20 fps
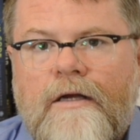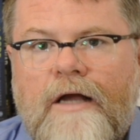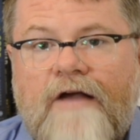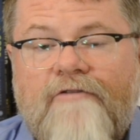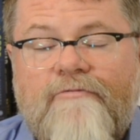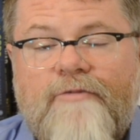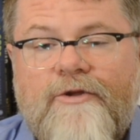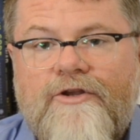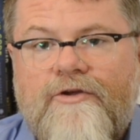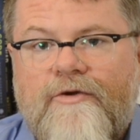
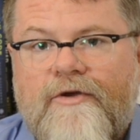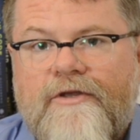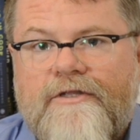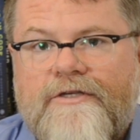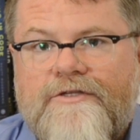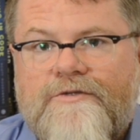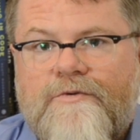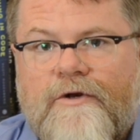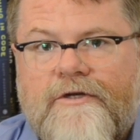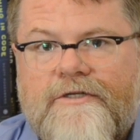I've been doing
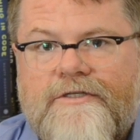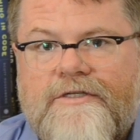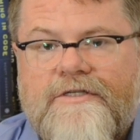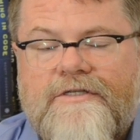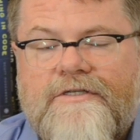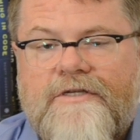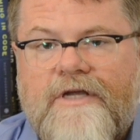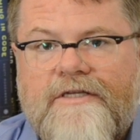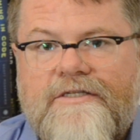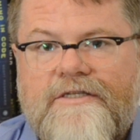this work
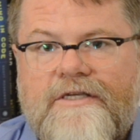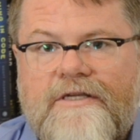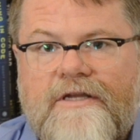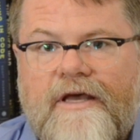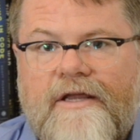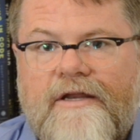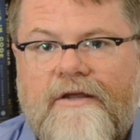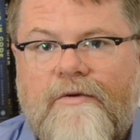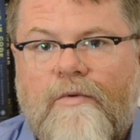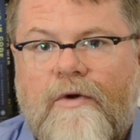since
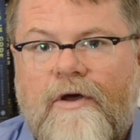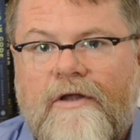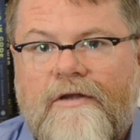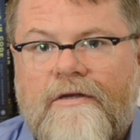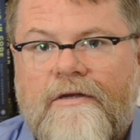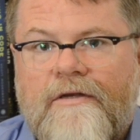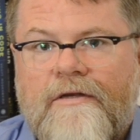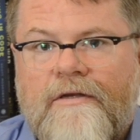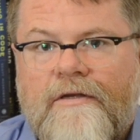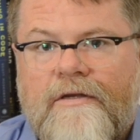1991,
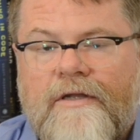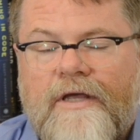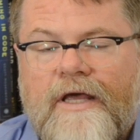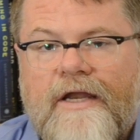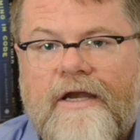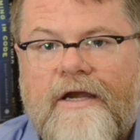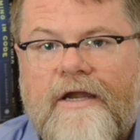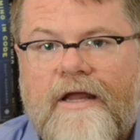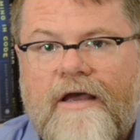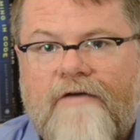
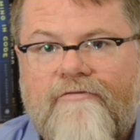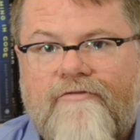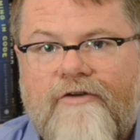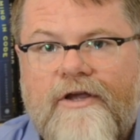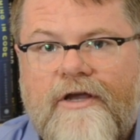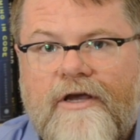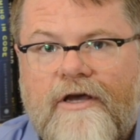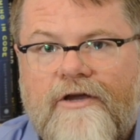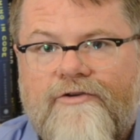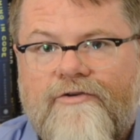and in every
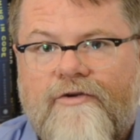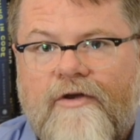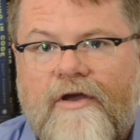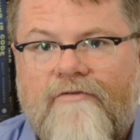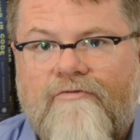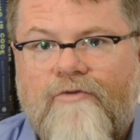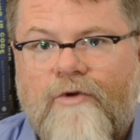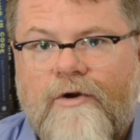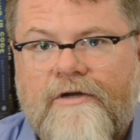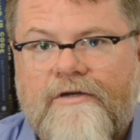country
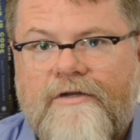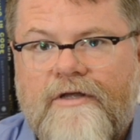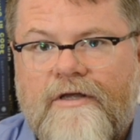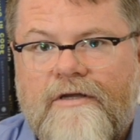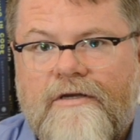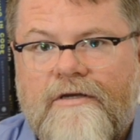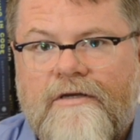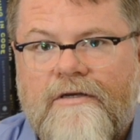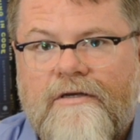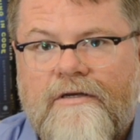I've worked
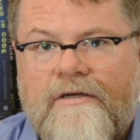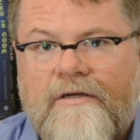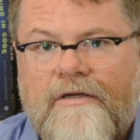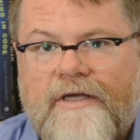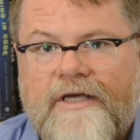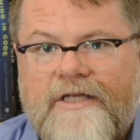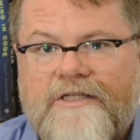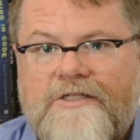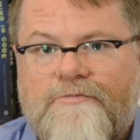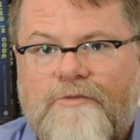
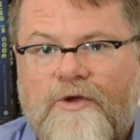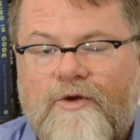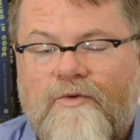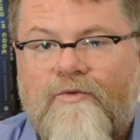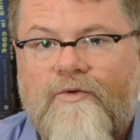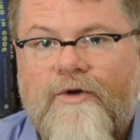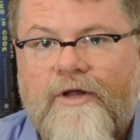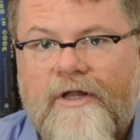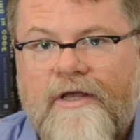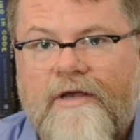in, it's been
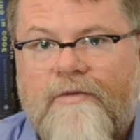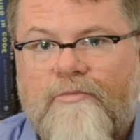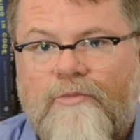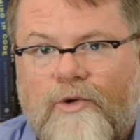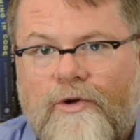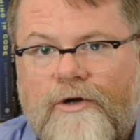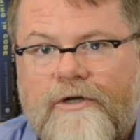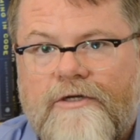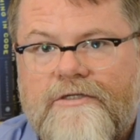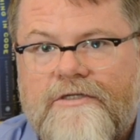really
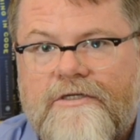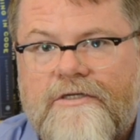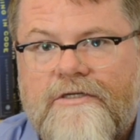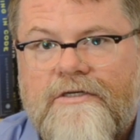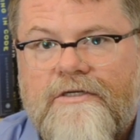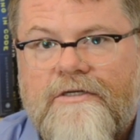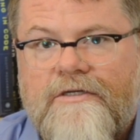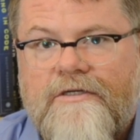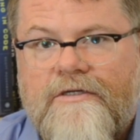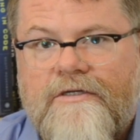important
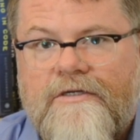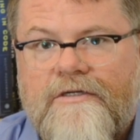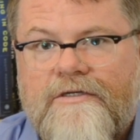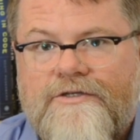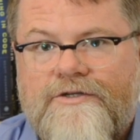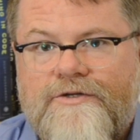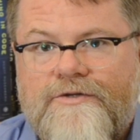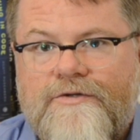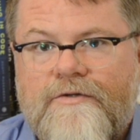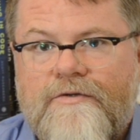
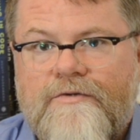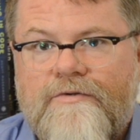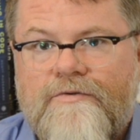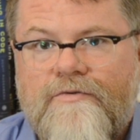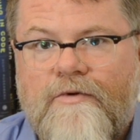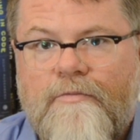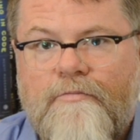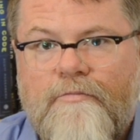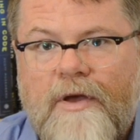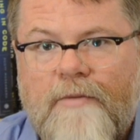to
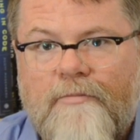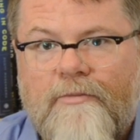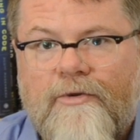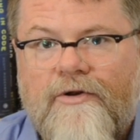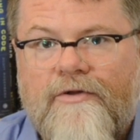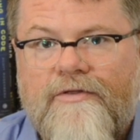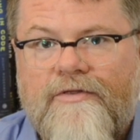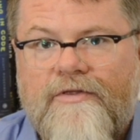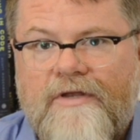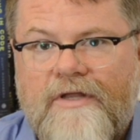
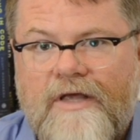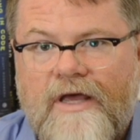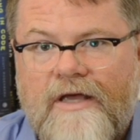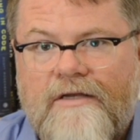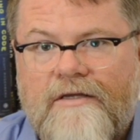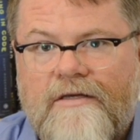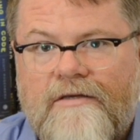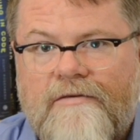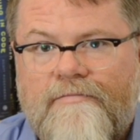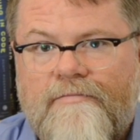remember the
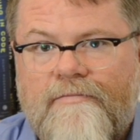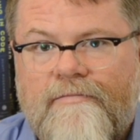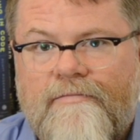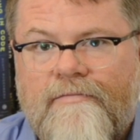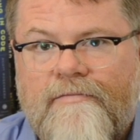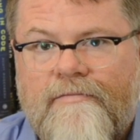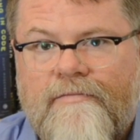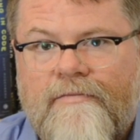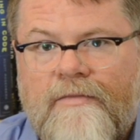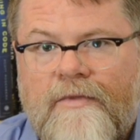dead,
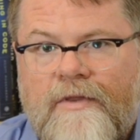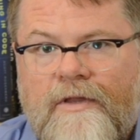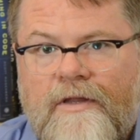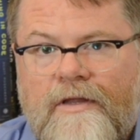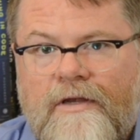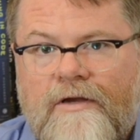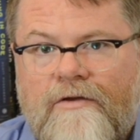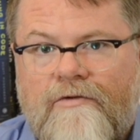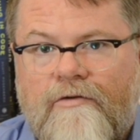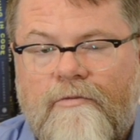
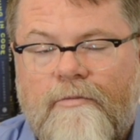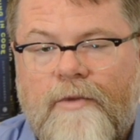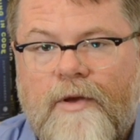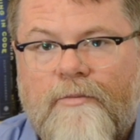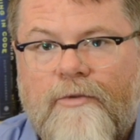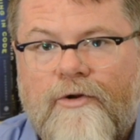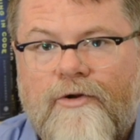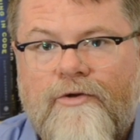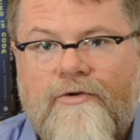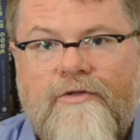to
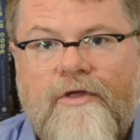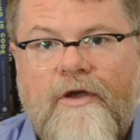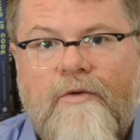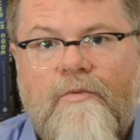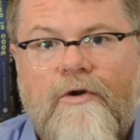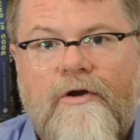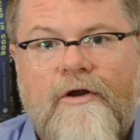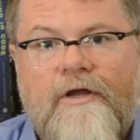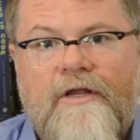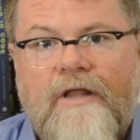remember who they
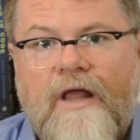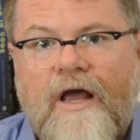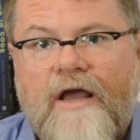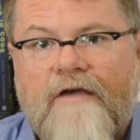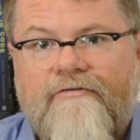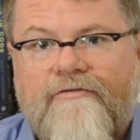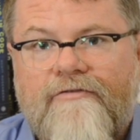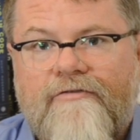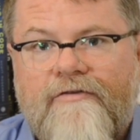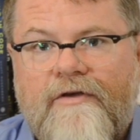were in
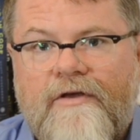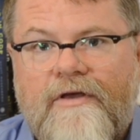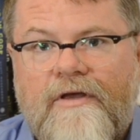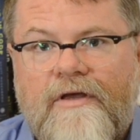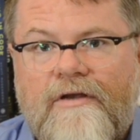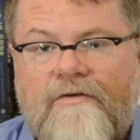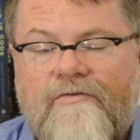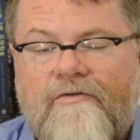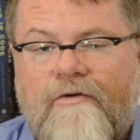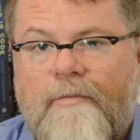life,
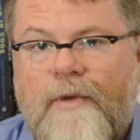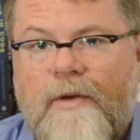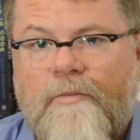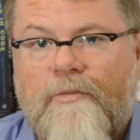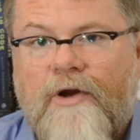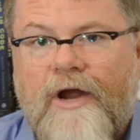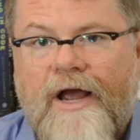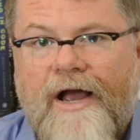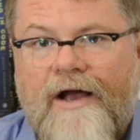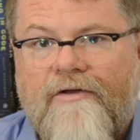and to
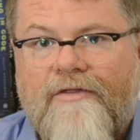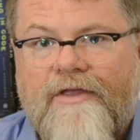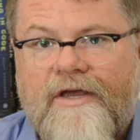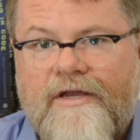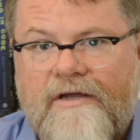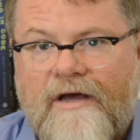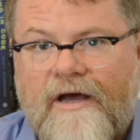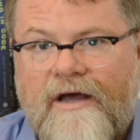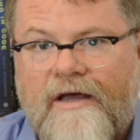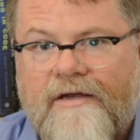remember how they
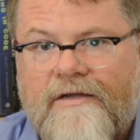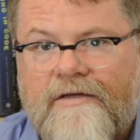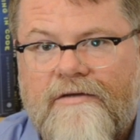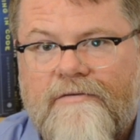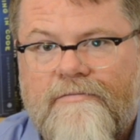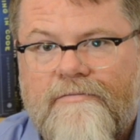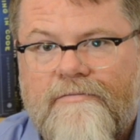died.